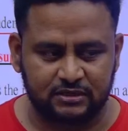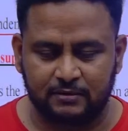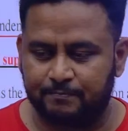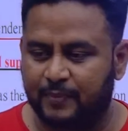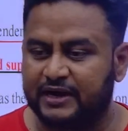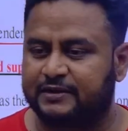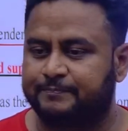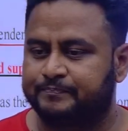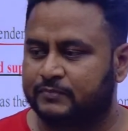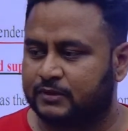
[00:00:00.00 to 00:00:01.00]
But
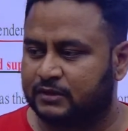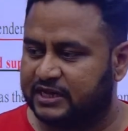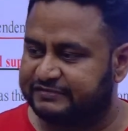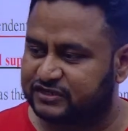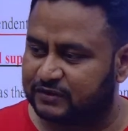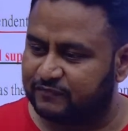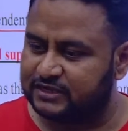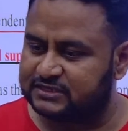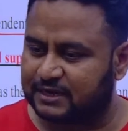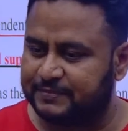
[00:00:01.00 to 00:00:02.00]
if someone is
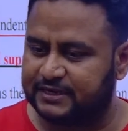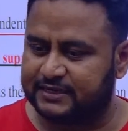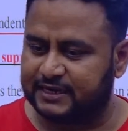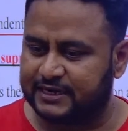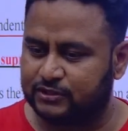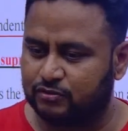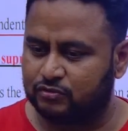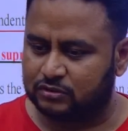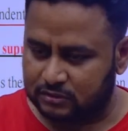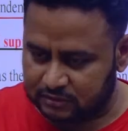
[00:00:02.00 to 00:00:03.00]
coming and telling you
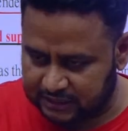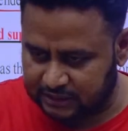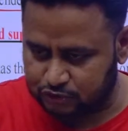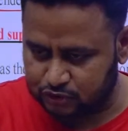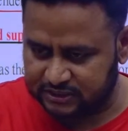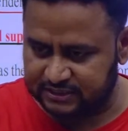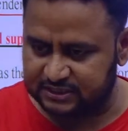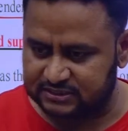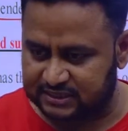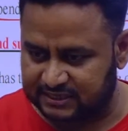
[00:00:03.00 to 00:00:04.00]
that you should eat this,
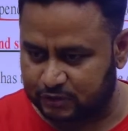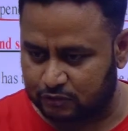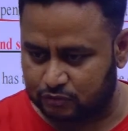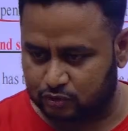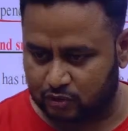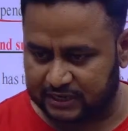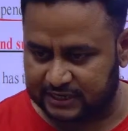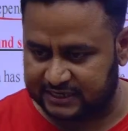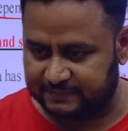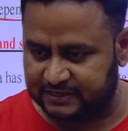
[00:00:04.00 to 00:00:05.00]
that time you have to throw and
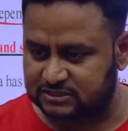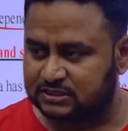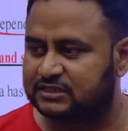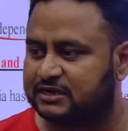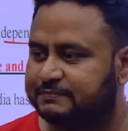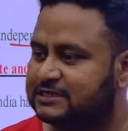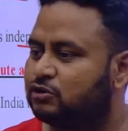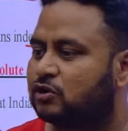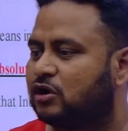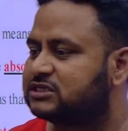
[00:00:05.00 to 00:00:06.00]
eat, means that means you are
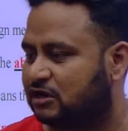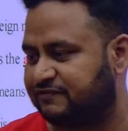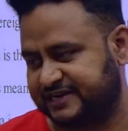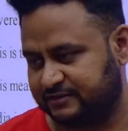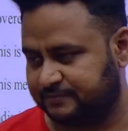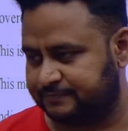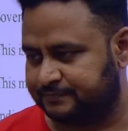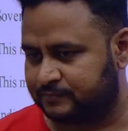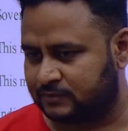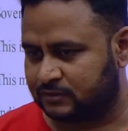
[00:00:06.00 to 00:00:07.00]
not sovereign.
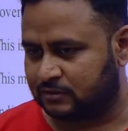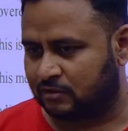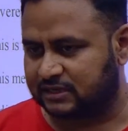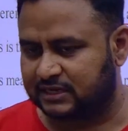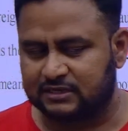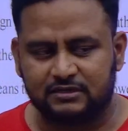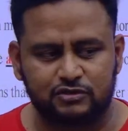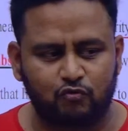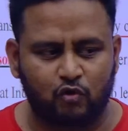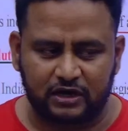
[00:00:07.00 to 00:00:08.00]
Okay. So
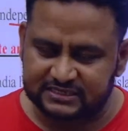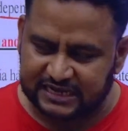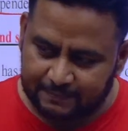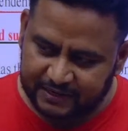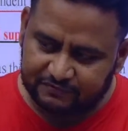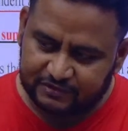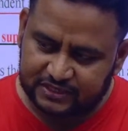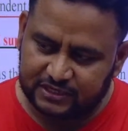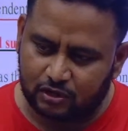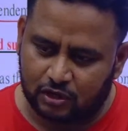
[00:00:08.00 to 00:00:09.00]
what is happening within
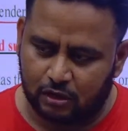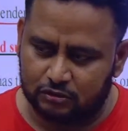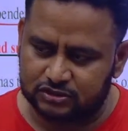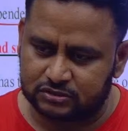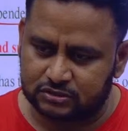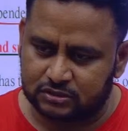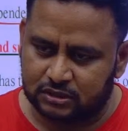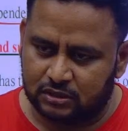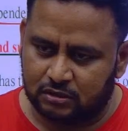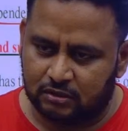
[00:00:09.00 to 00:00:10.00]
your house?
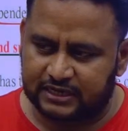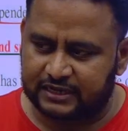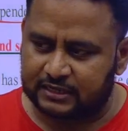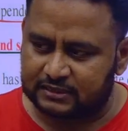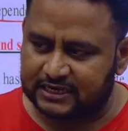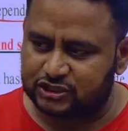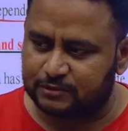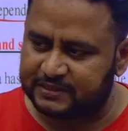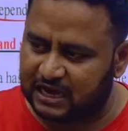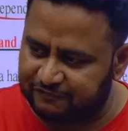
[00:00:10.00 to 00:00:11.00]
Okay, that should be
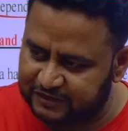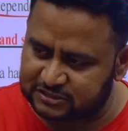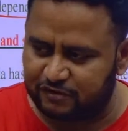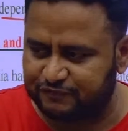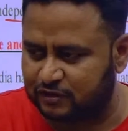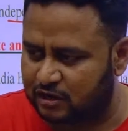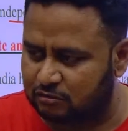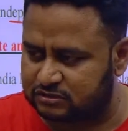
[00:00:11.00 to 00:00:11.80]
the affairs of your house.